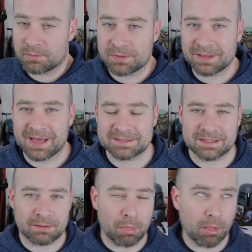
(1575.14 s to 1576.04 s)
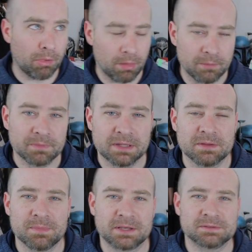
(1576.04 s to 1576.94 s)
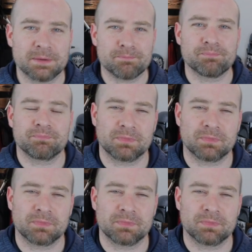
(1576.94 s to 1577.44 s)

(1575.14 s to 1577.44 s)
with the elastic. I'm getting them mixed up.